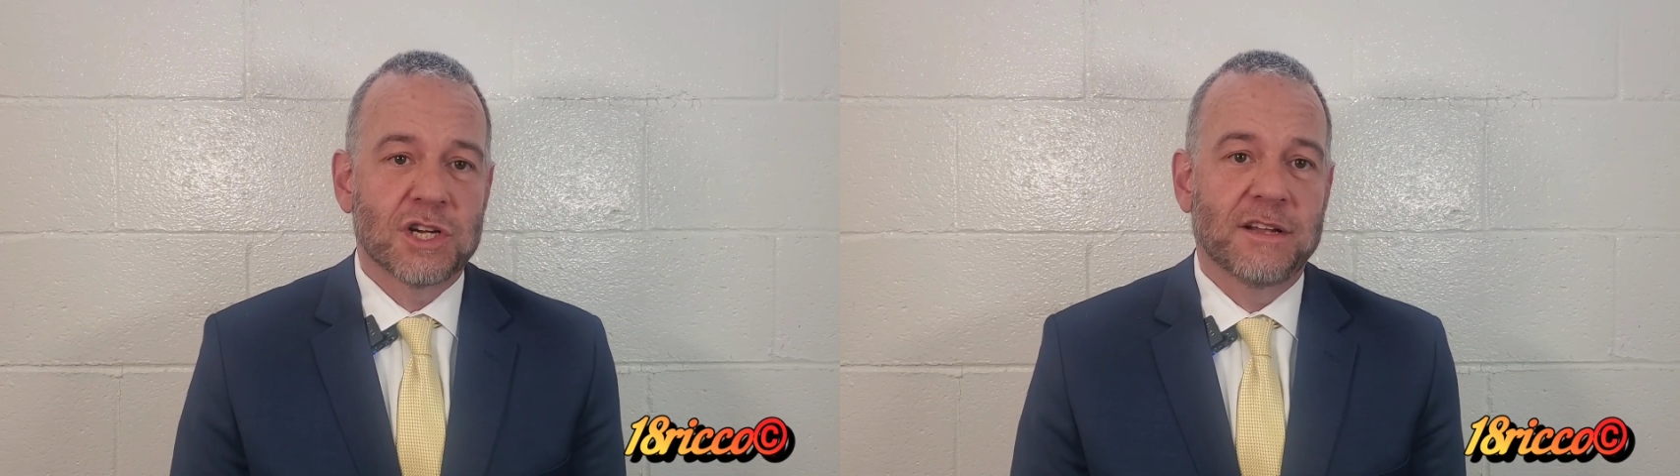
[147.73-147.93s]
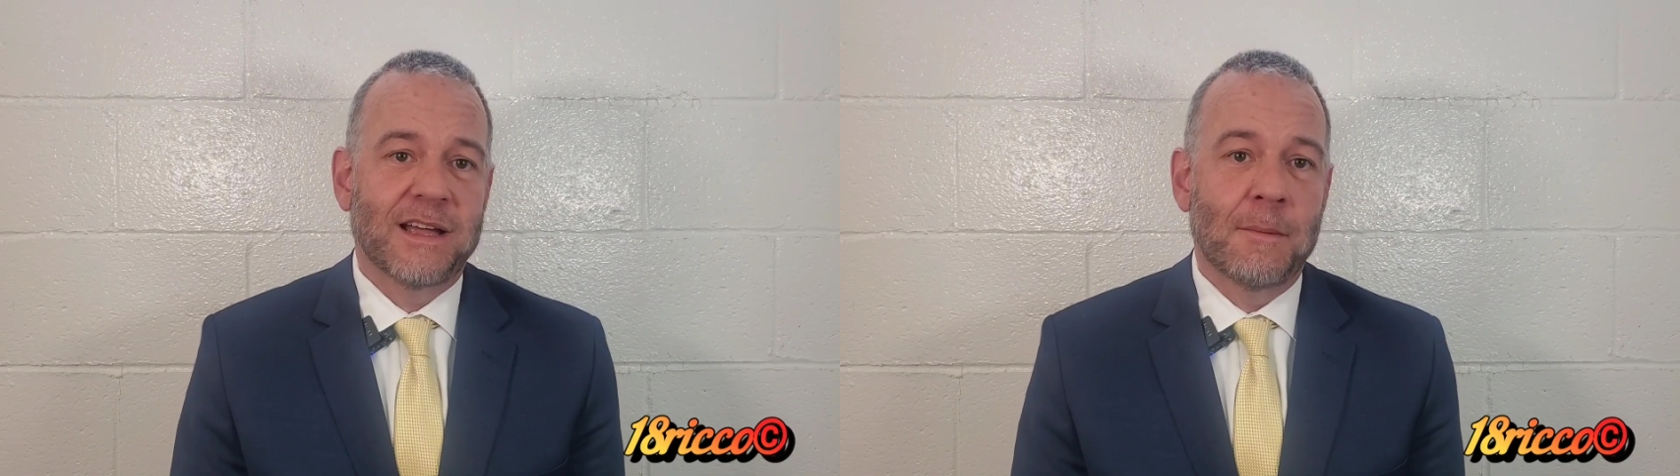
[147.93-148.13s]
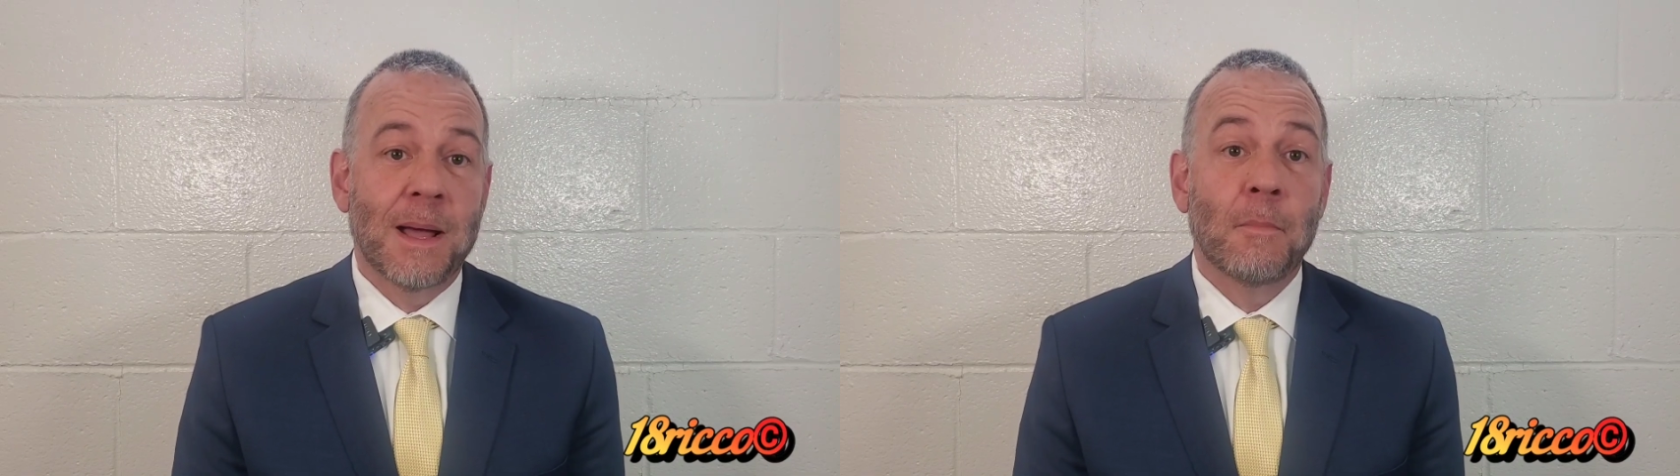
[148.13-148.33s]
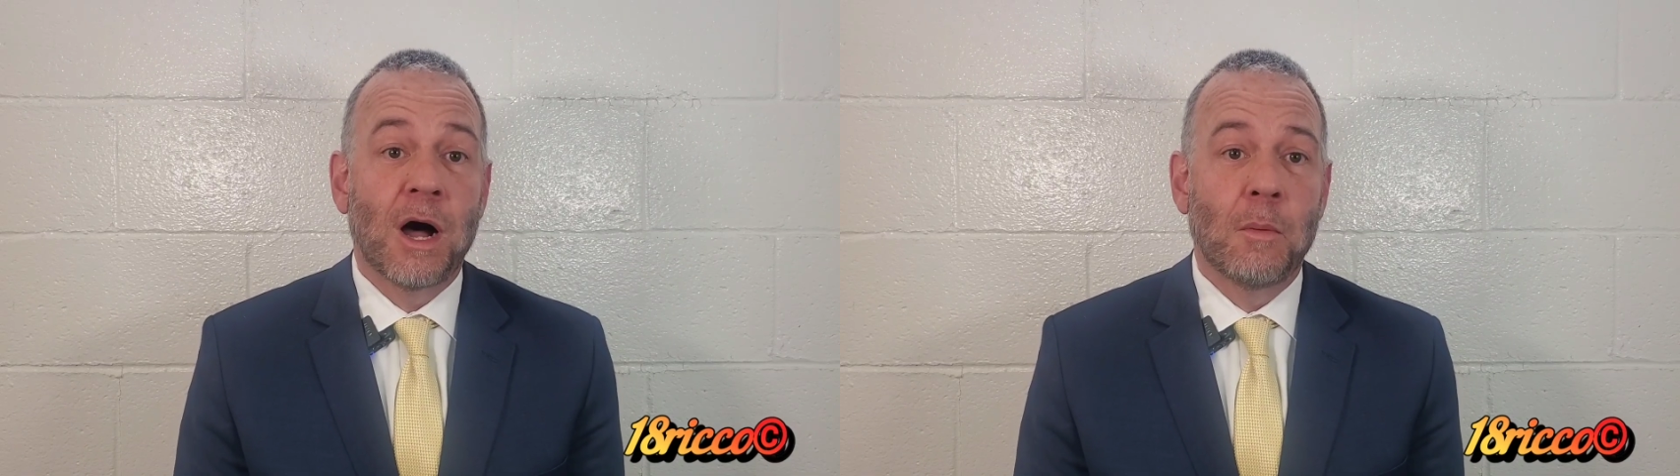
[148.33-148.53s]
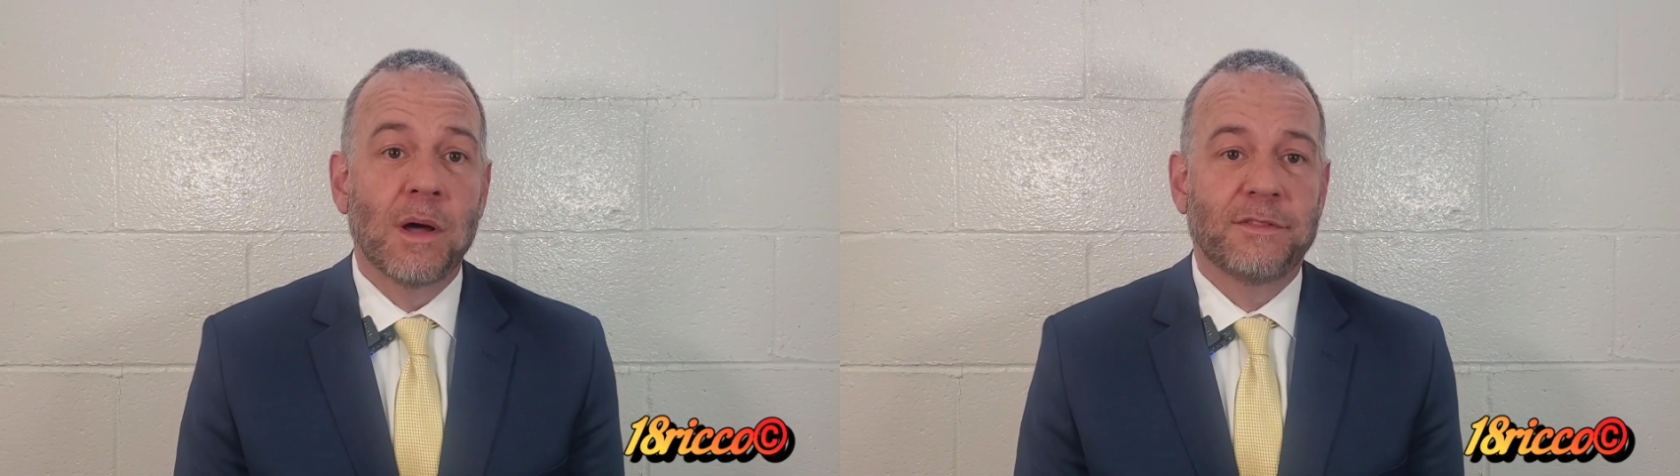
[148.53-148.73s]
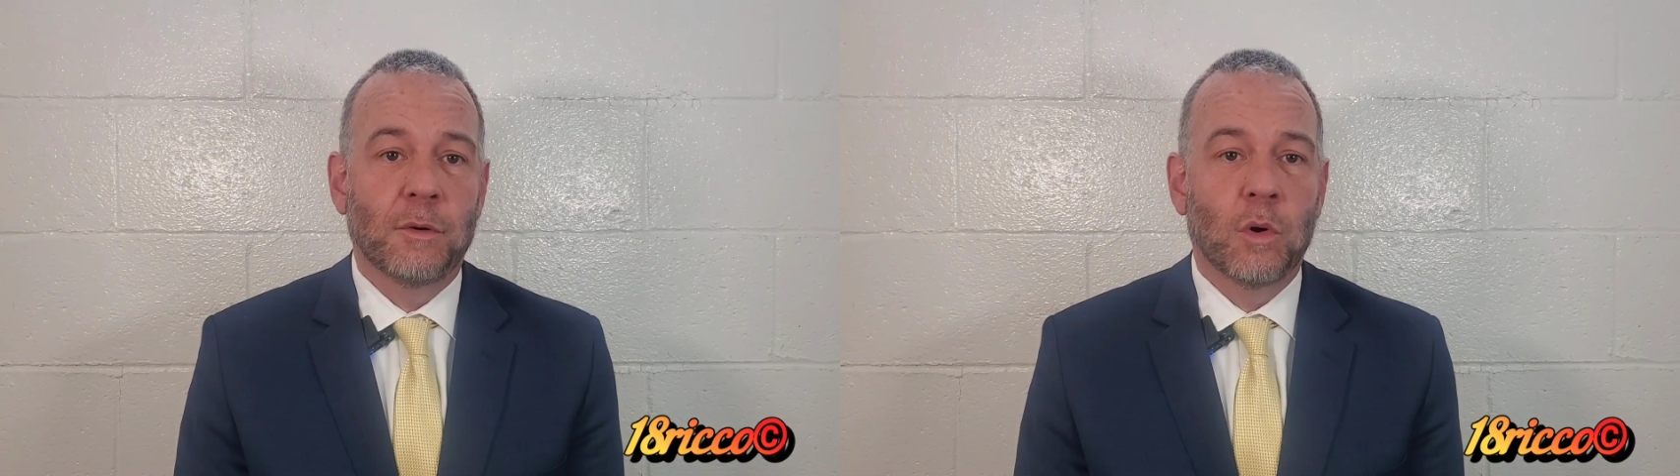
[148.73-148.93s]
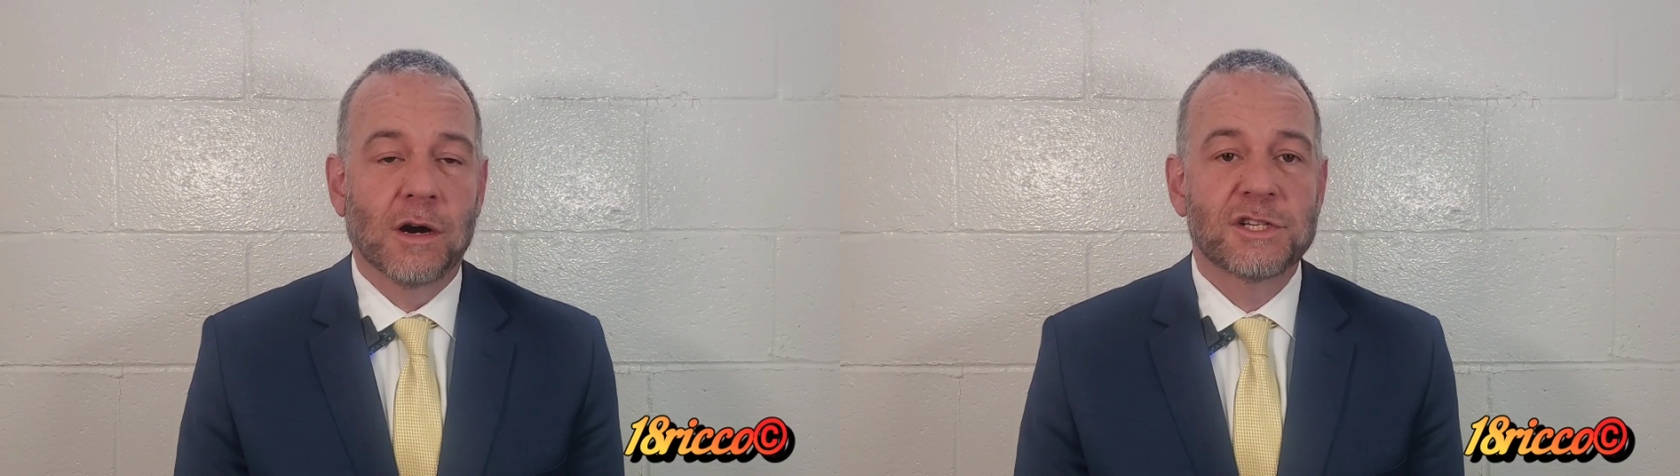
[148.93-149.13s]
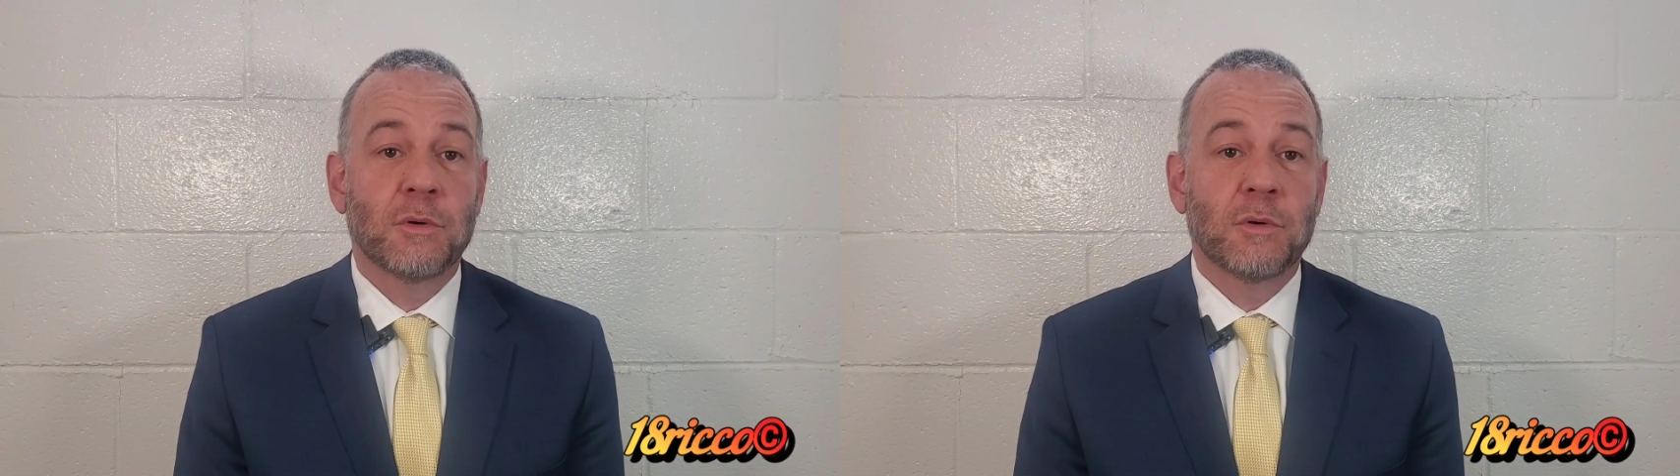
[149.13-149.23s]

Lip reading: shut down, my mom went to work.